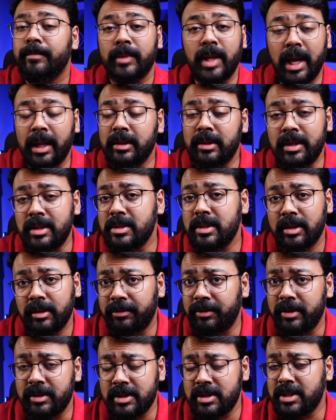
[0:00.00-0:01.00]
And these are the
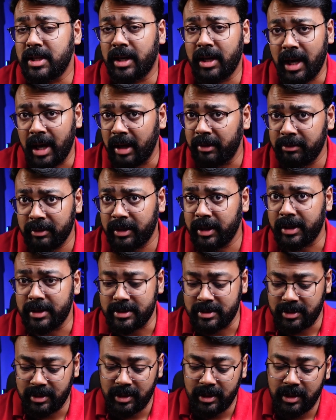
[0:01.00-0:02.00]
features that are
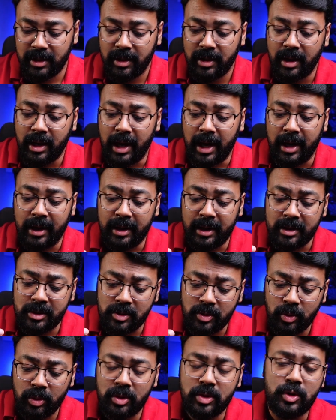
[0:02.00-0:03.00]
advertised. And as
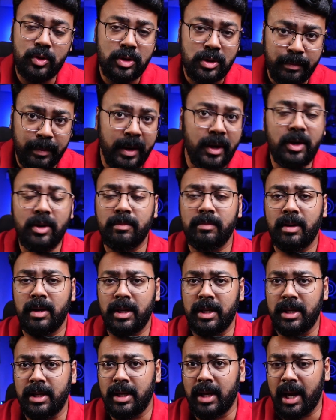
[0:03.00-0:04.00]
soon as you spend your
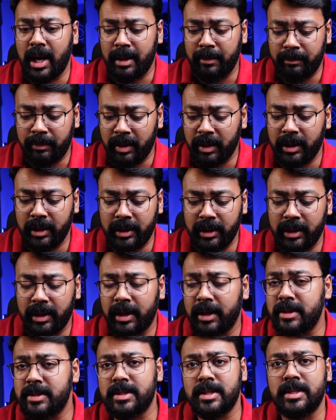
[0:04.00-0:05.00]
money and plug it in
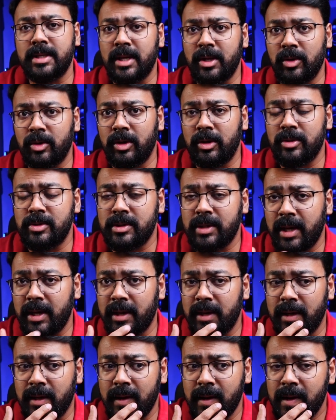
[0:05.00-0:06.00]
and it says, hey, you need to sign
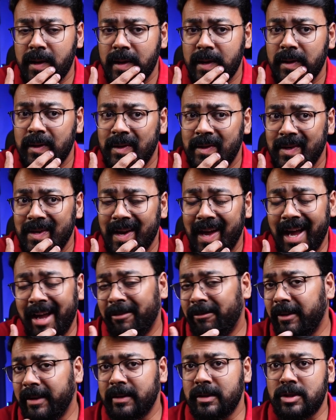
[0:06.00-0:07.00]
in, I
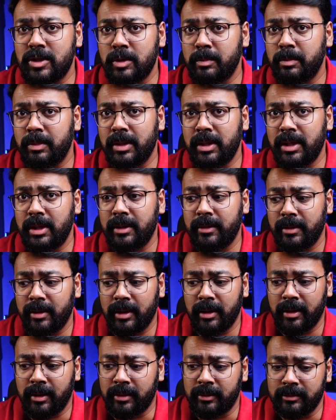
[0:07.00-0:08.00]
find this to be
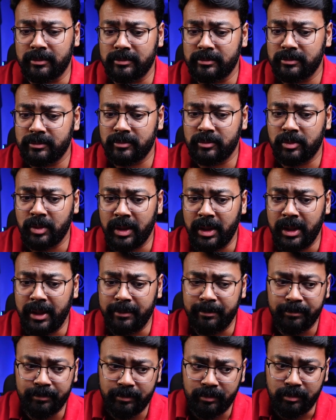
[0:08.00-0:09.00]
uh,
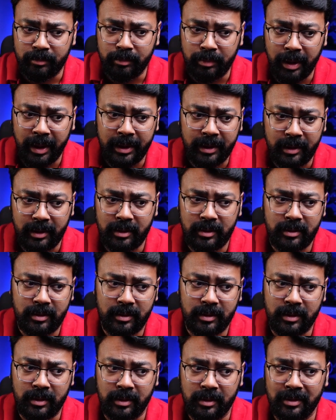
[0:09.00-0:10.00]
very blatant
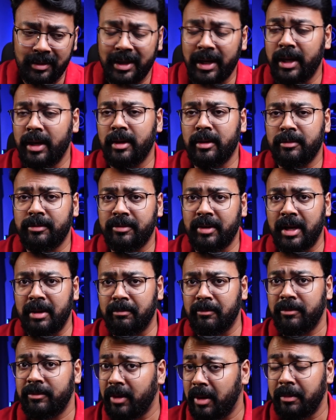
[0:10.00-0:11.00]
uh, data
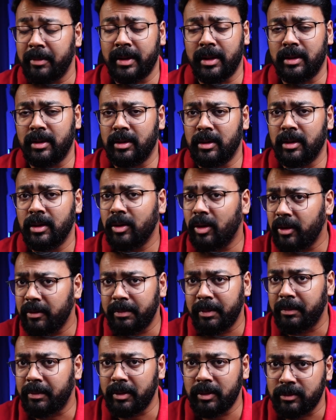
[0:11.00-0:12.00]
farming. Uh, a lot of
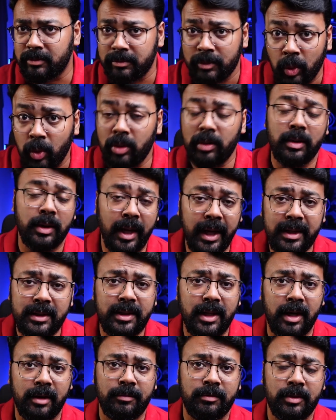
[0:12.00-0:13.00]
people don't like
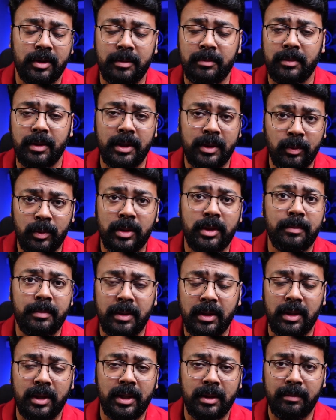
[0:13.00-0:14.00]
that. For them, it will be
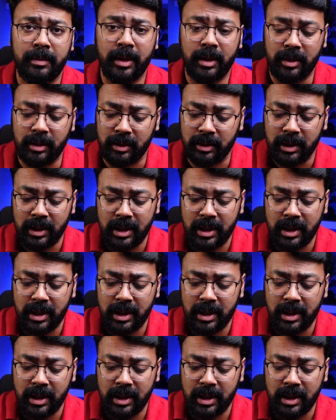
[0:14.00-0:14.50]
a deal breaker.